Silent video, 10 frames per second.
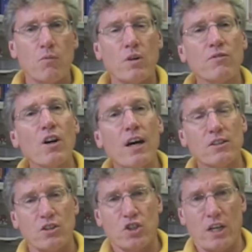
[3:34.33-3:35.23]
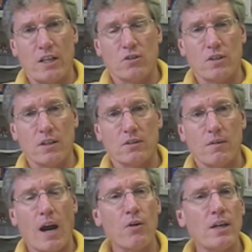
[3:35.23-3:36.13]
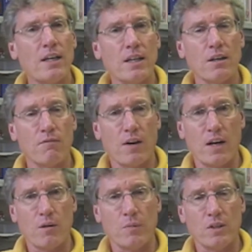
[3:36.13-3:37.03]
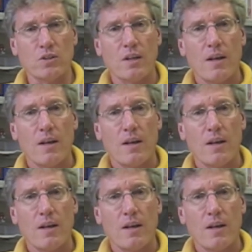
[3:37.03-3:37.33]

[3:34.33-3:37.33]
We've got to change this. Our eating environments